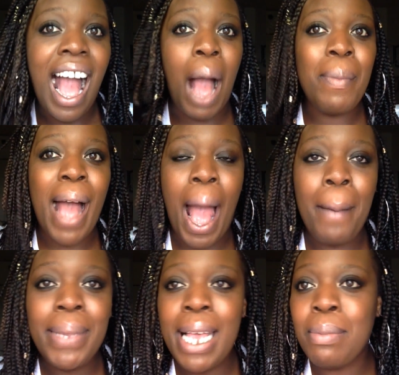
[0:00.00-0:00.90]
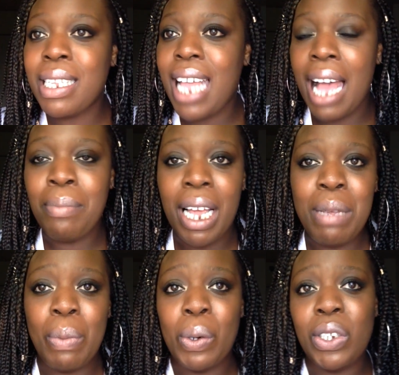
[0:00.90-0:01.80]
I'm happy. I'm sad. My
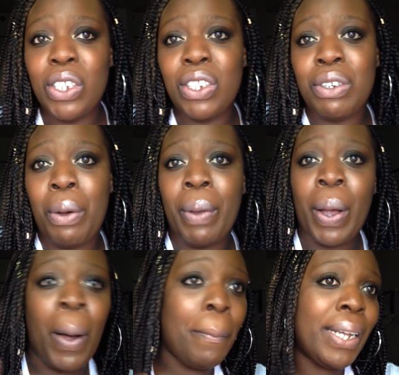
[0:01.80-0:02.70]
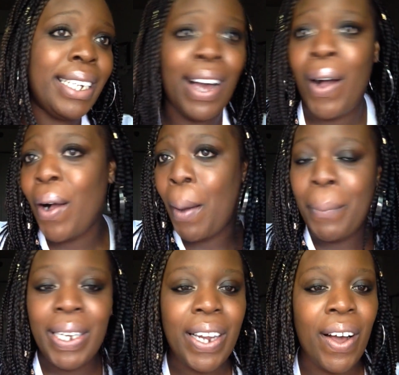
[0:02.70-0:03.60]
emotions are going up and down,
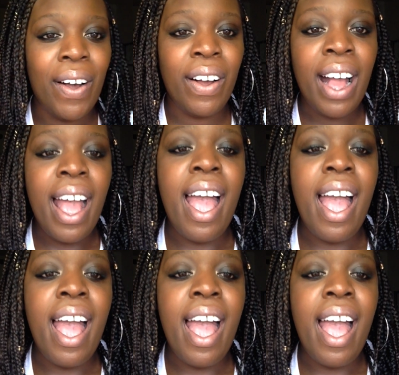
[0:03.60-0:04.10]
up and down.